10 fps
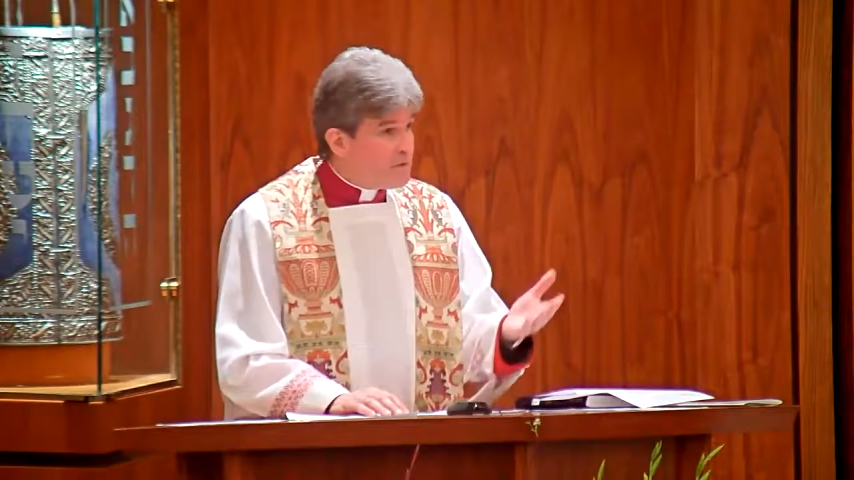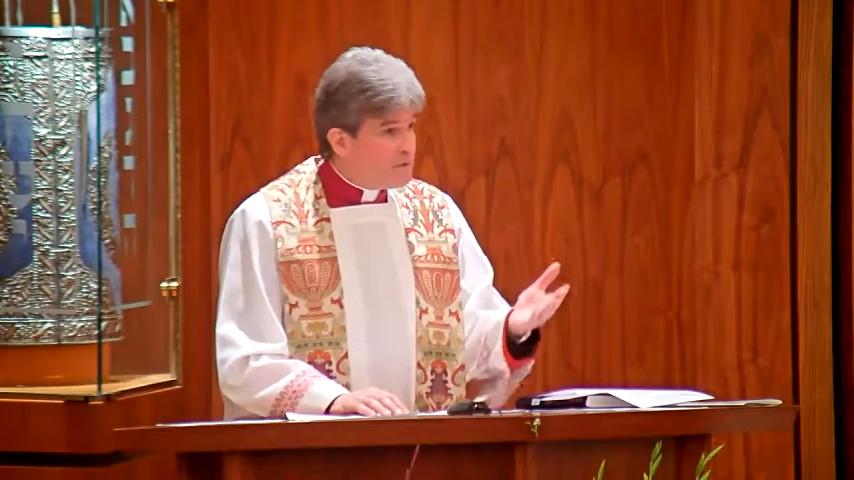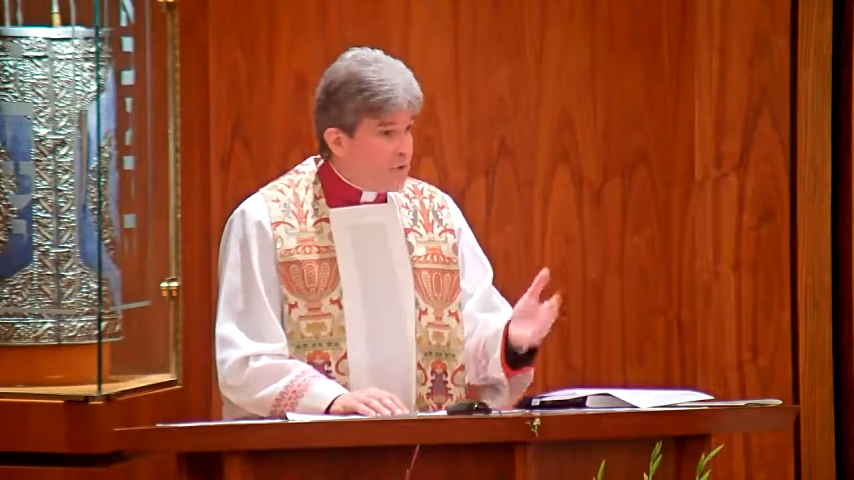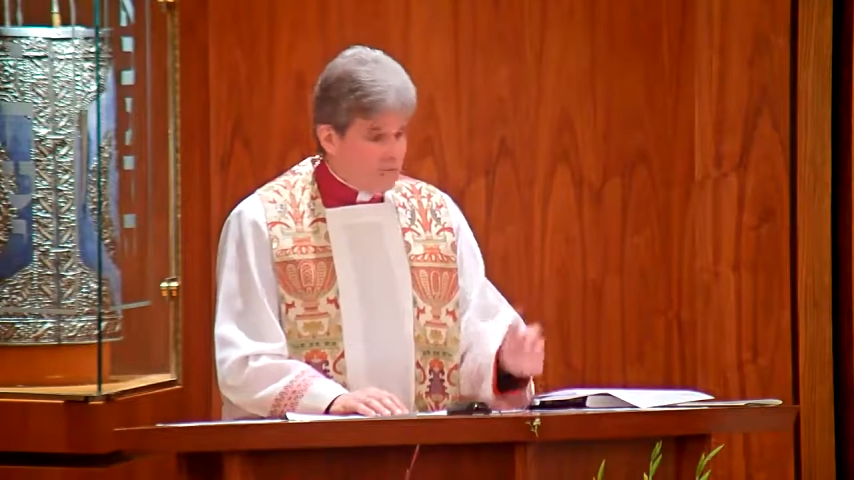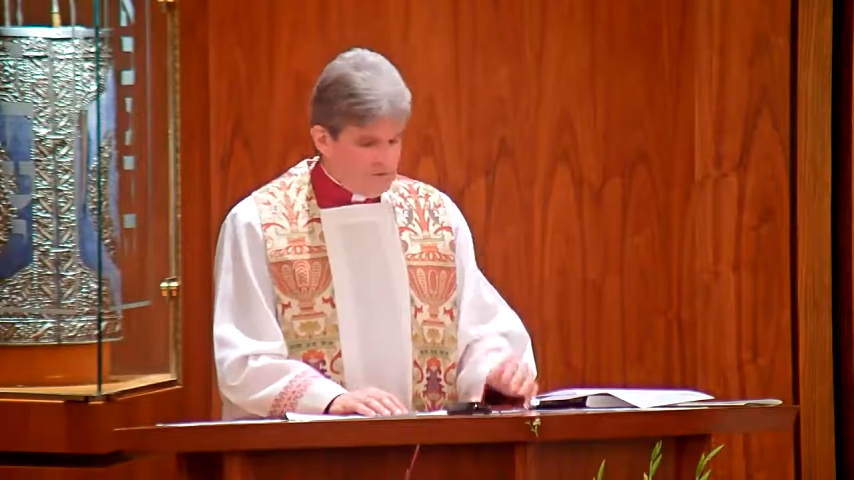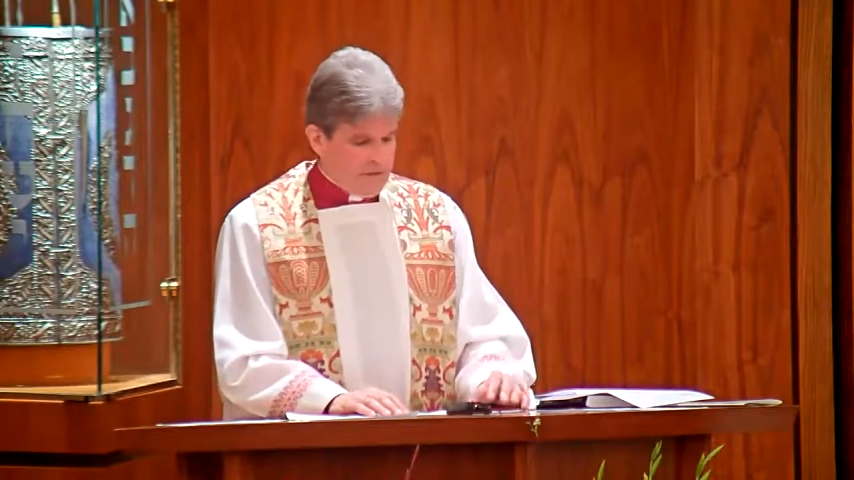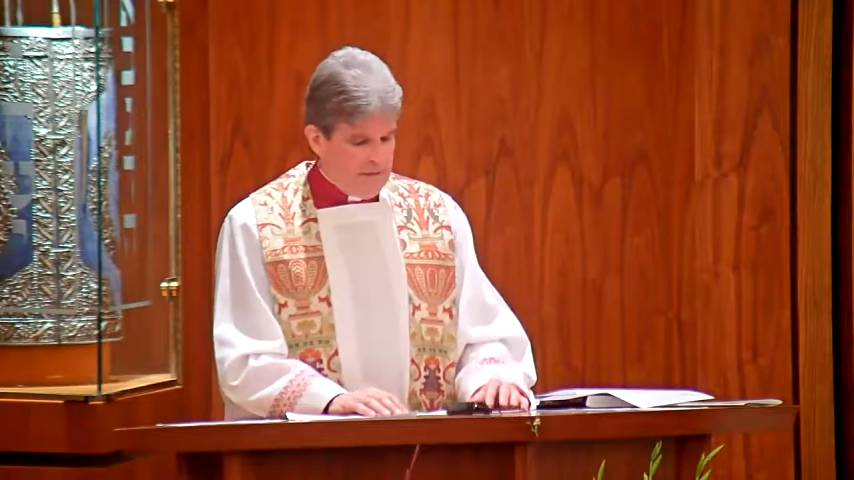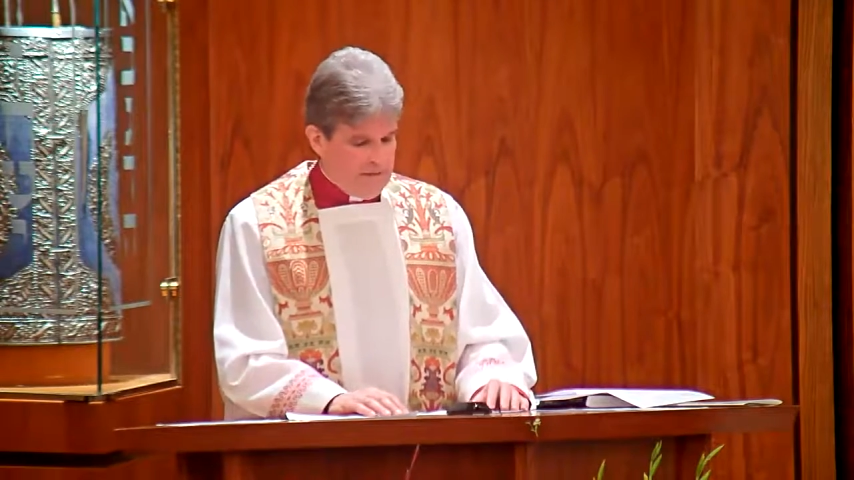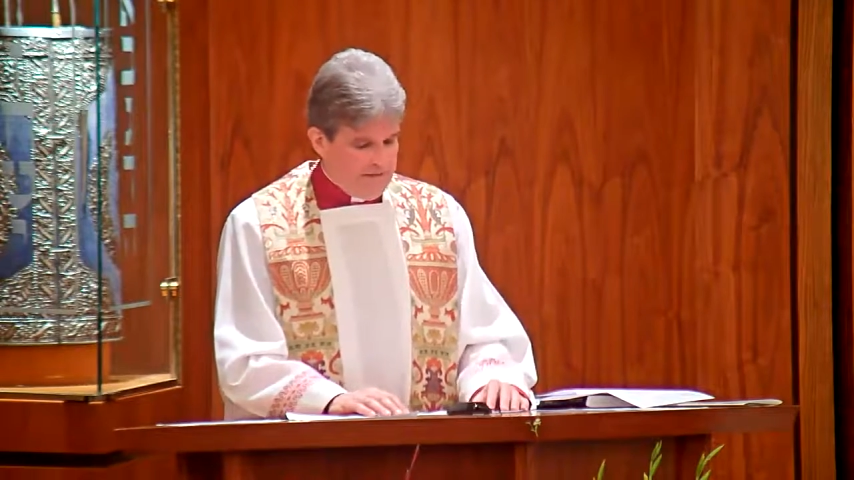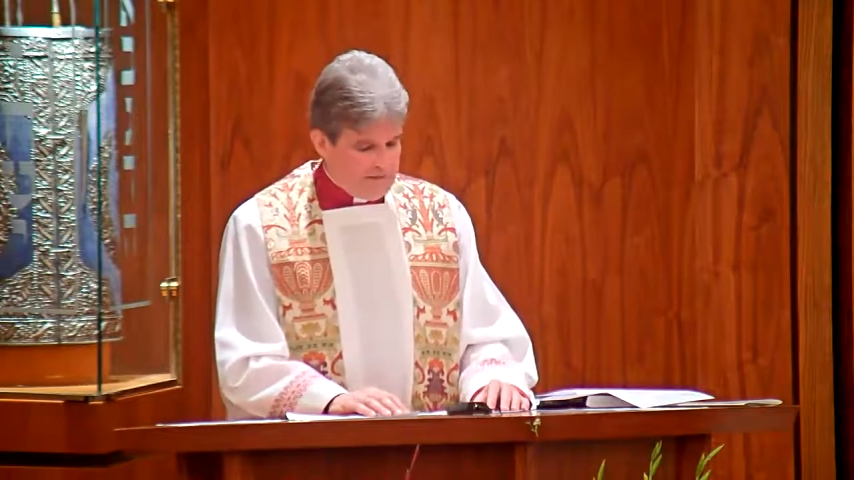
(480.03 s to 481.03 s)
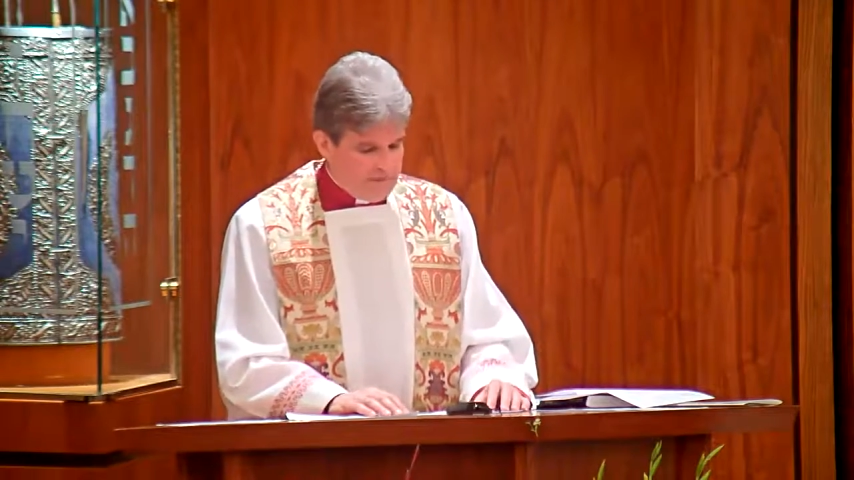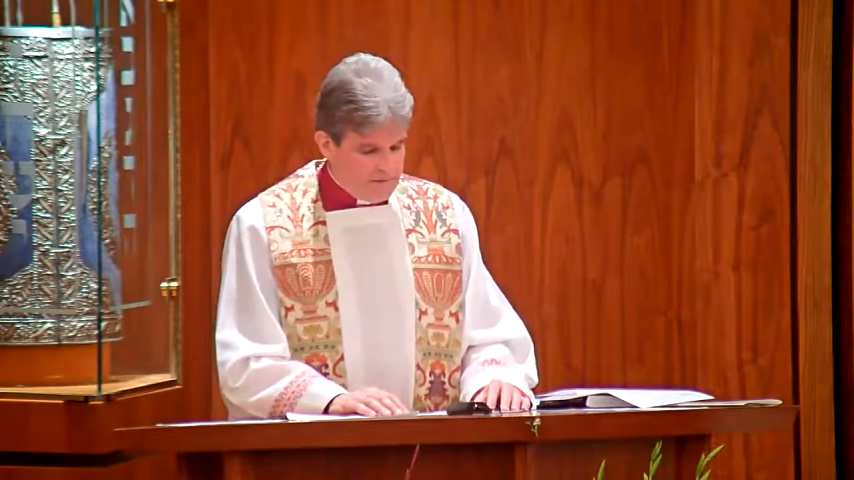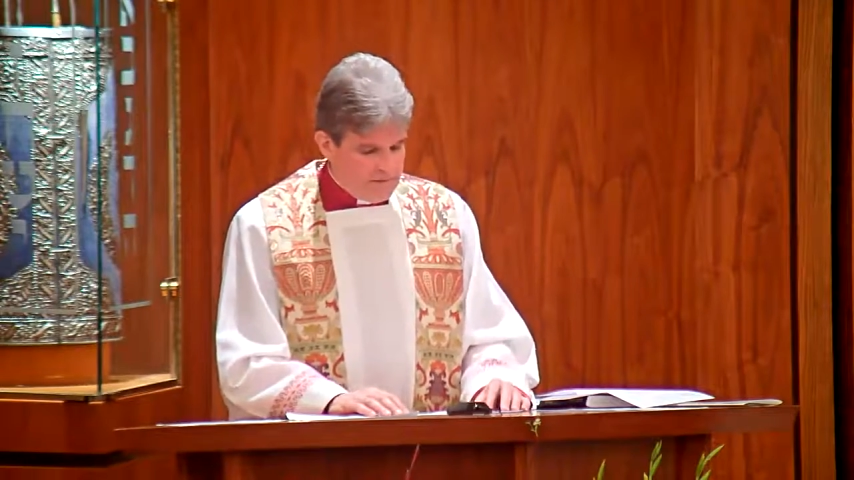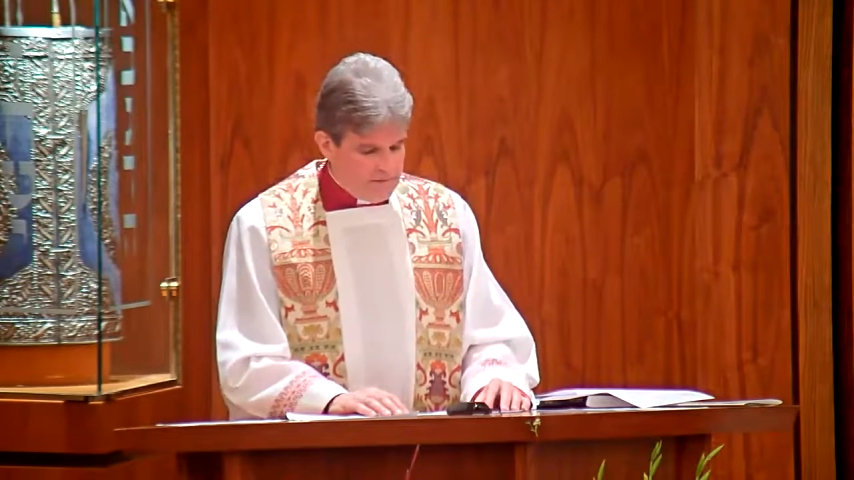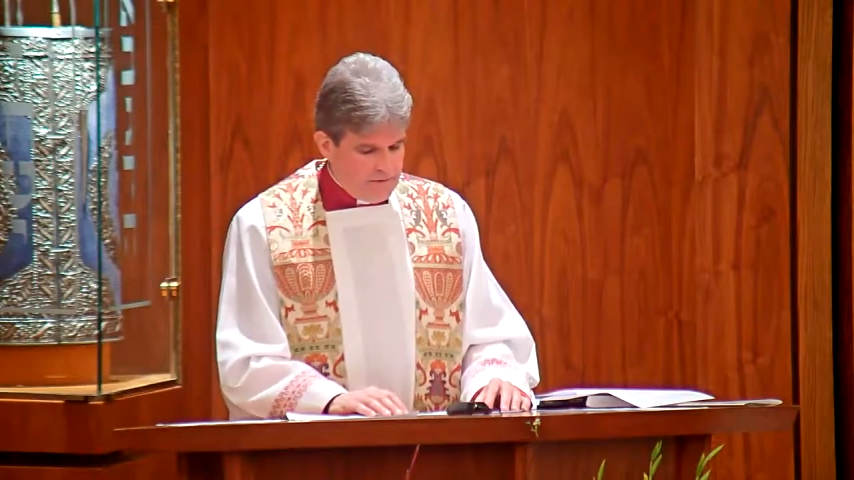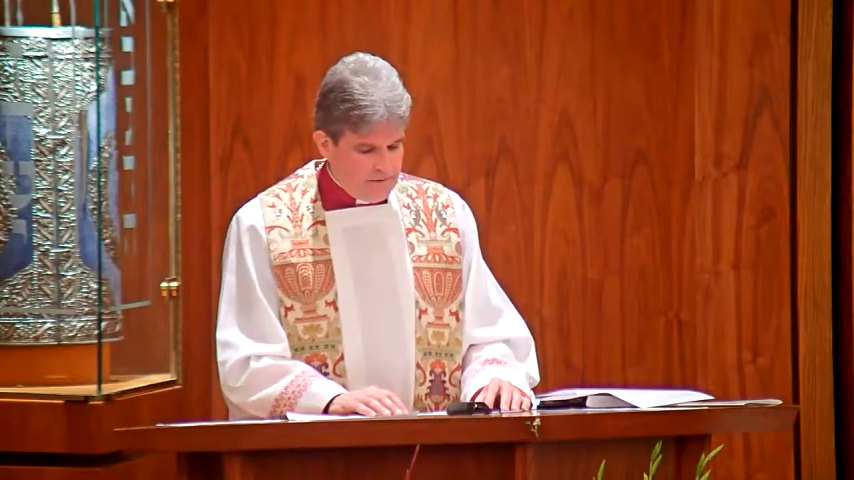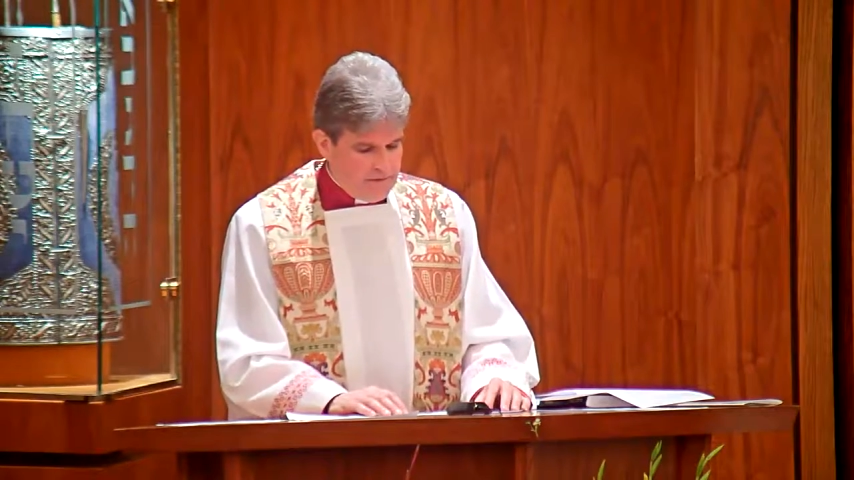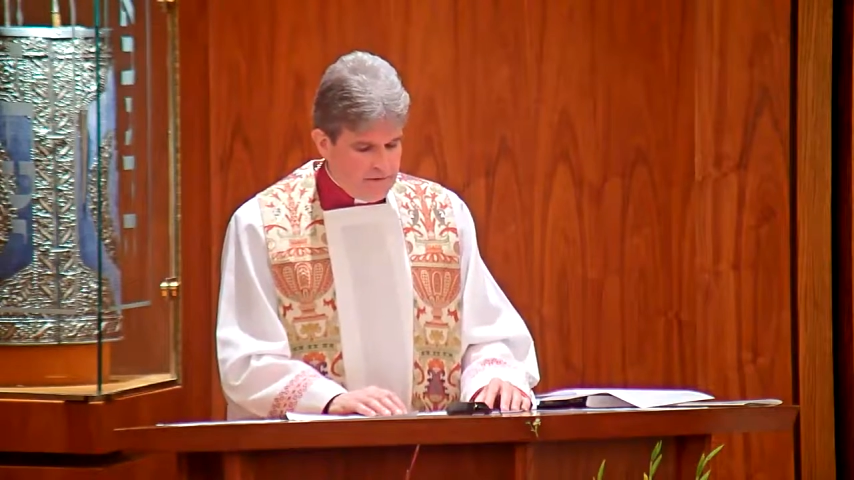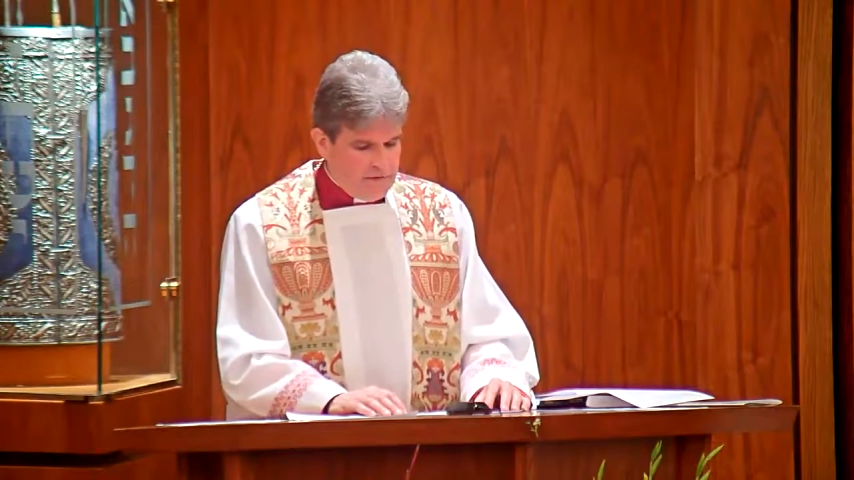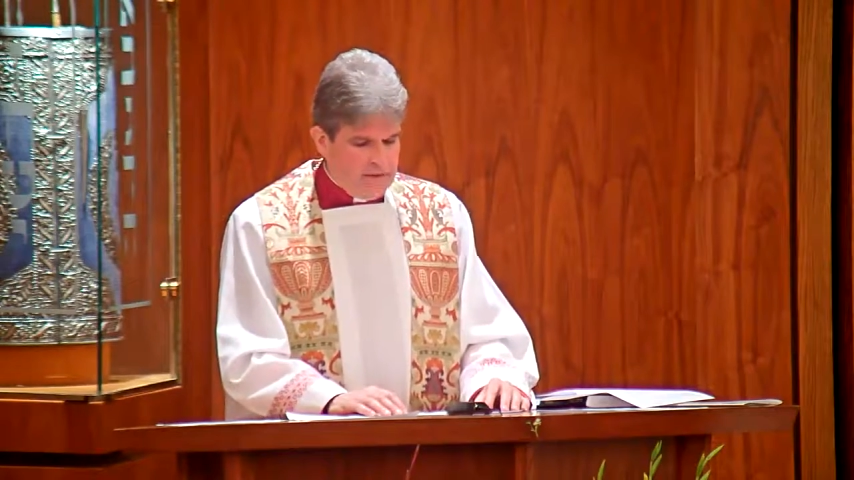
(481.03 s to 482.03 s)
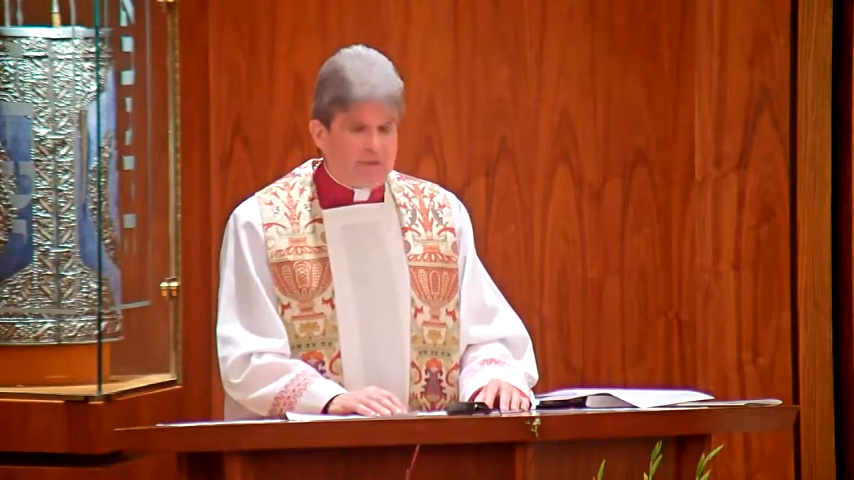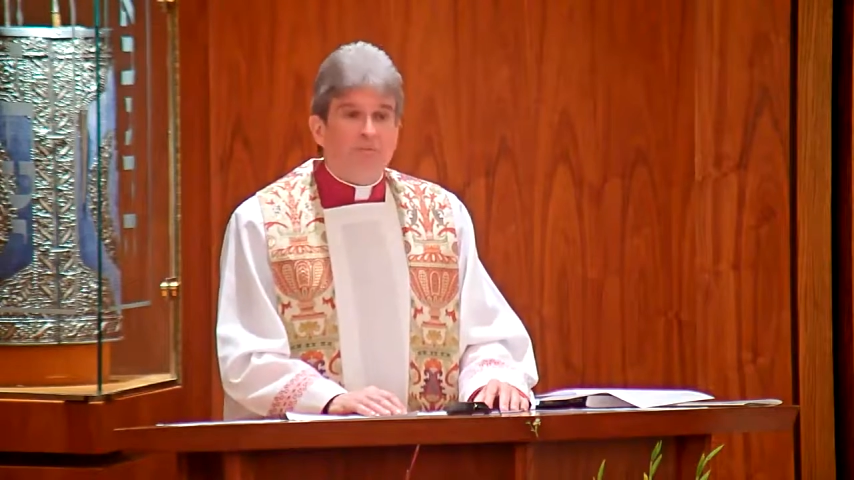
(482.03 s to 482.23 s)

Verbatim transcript: the promised land and